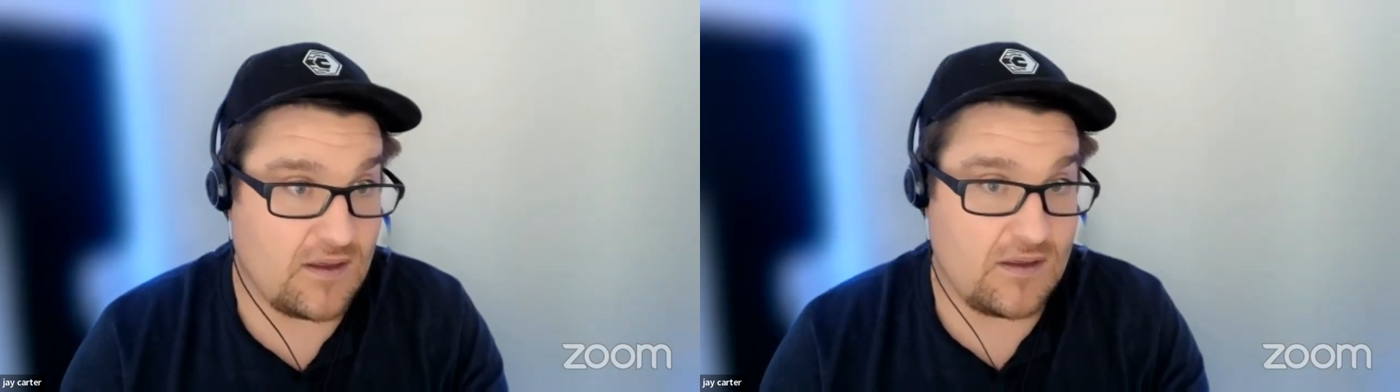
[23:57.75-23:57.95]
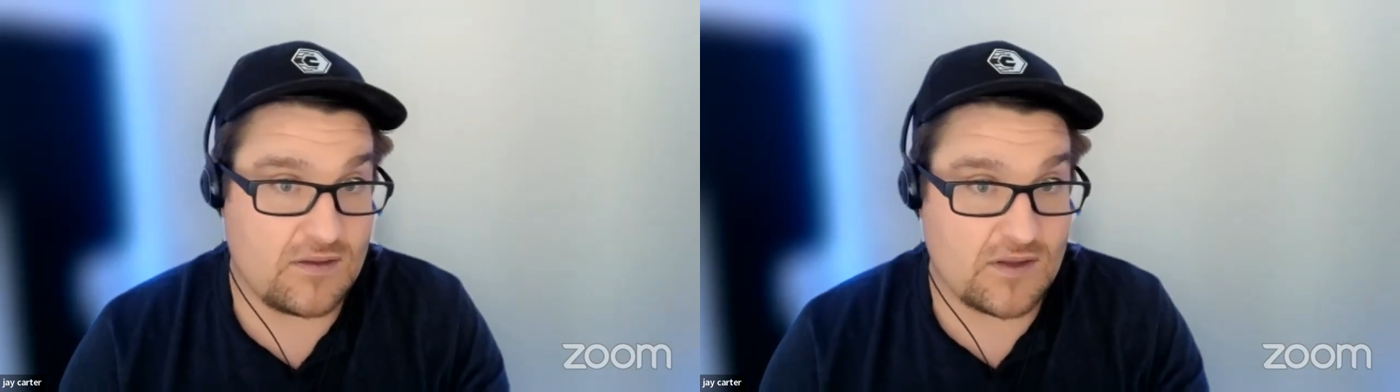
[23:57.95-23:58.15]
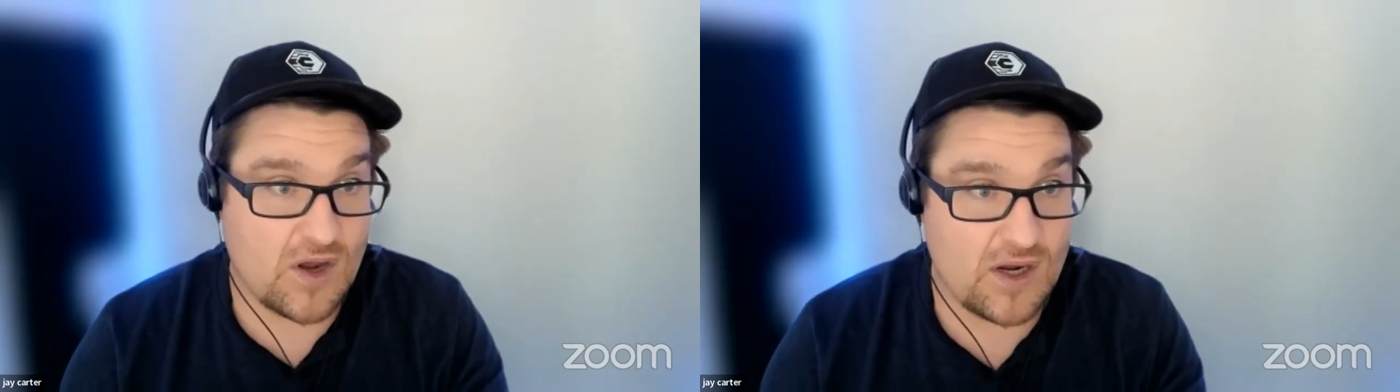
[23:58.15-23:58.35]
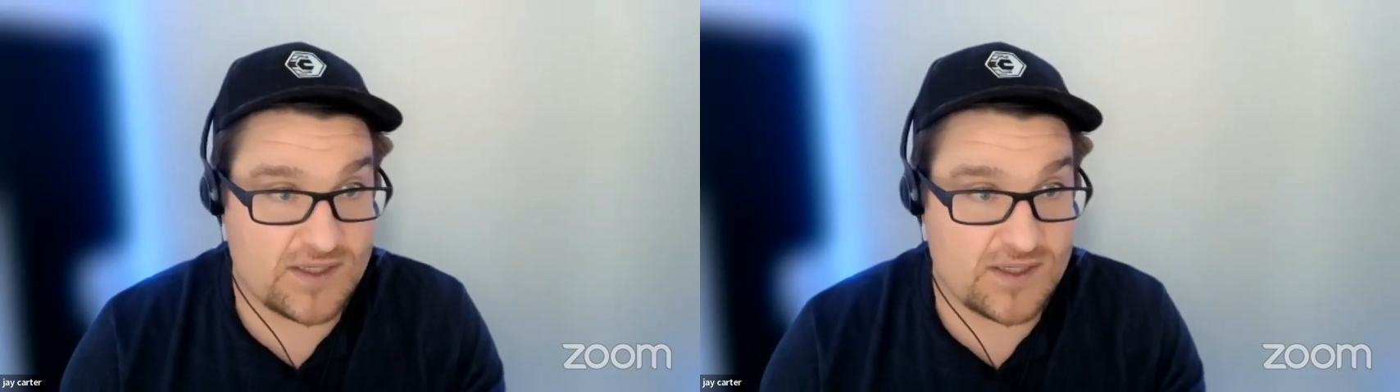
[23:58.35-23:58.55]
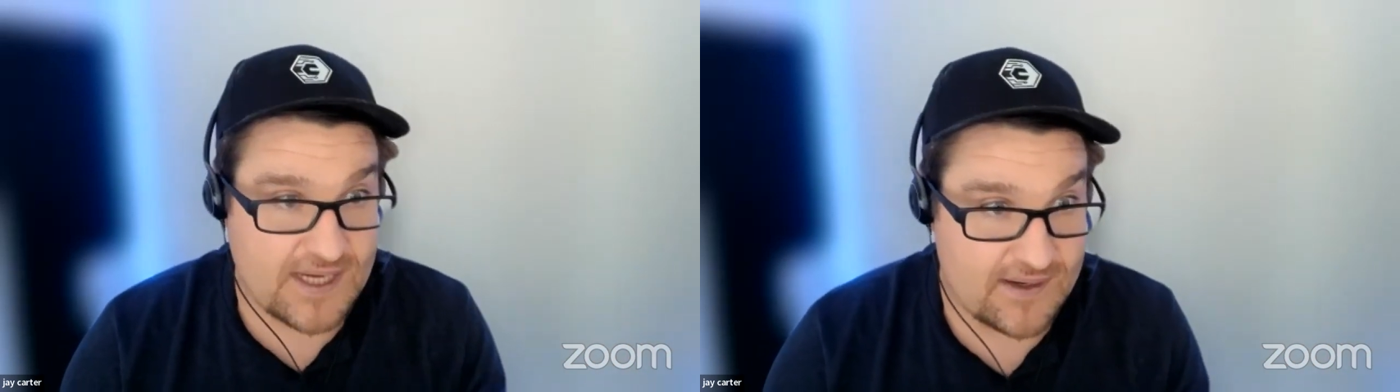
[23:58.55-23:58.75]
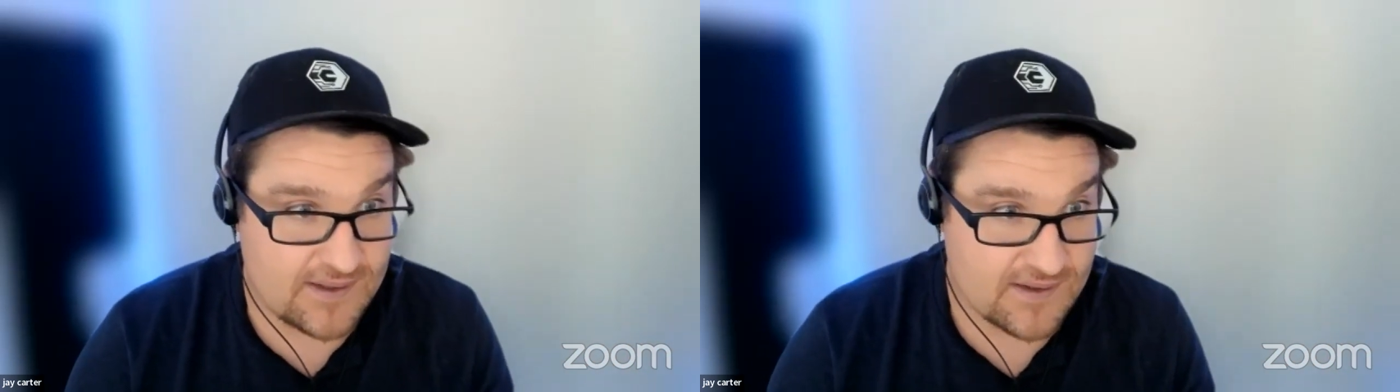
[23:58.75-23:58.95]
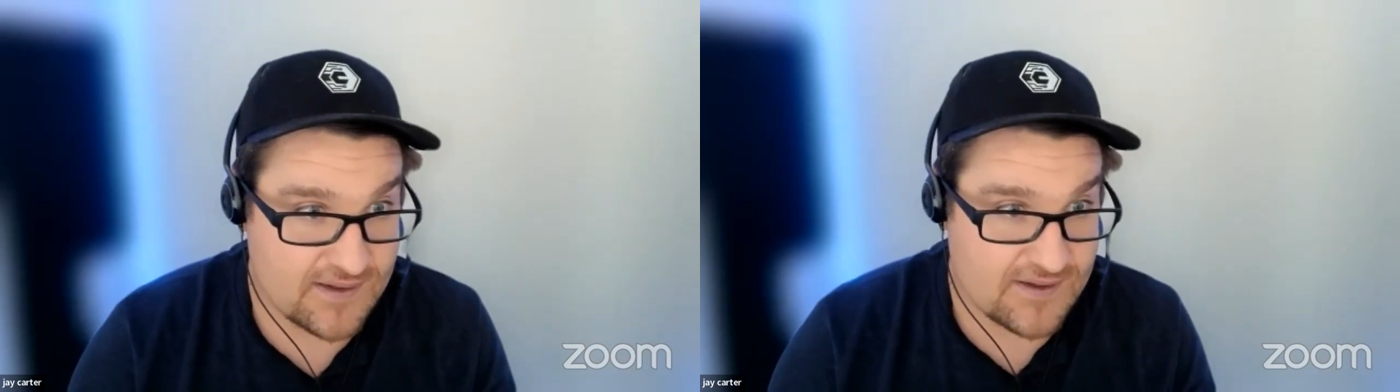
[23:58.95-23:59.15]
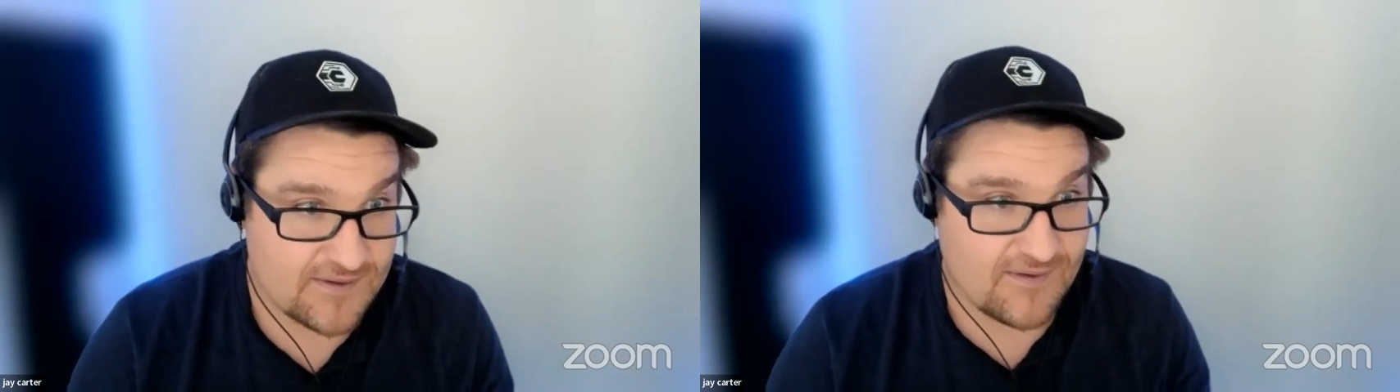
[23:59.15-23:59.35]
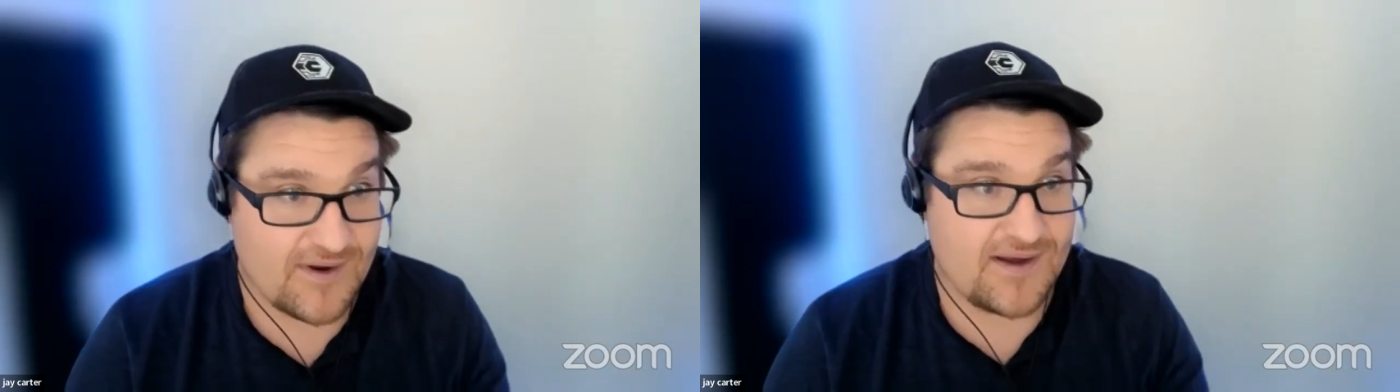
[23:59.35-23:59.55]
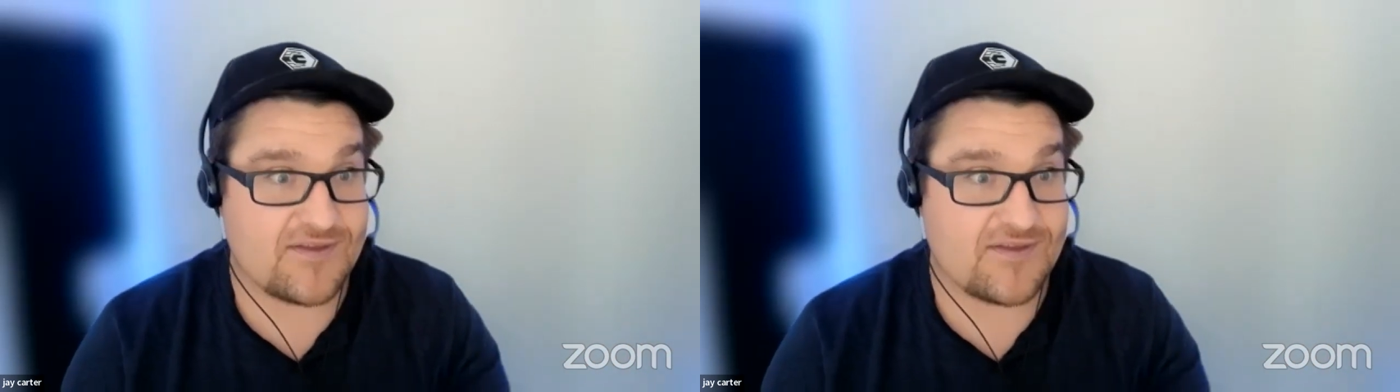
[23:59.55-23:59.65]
is content. All right. It's